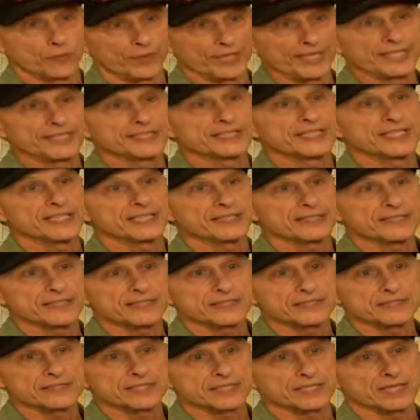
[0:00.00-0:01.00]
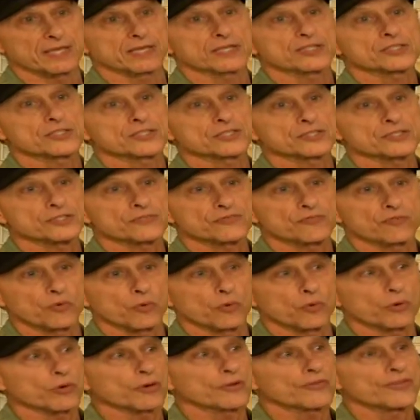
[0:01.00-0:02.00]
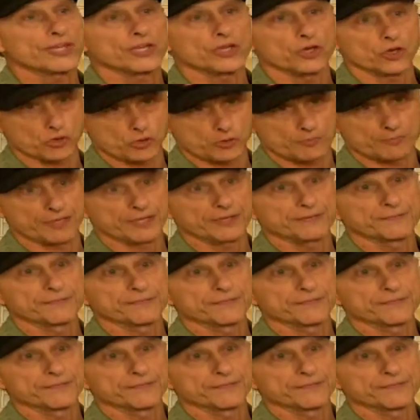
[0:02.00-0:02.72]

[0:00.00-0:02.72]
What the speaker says: We did the intelligence for the Army.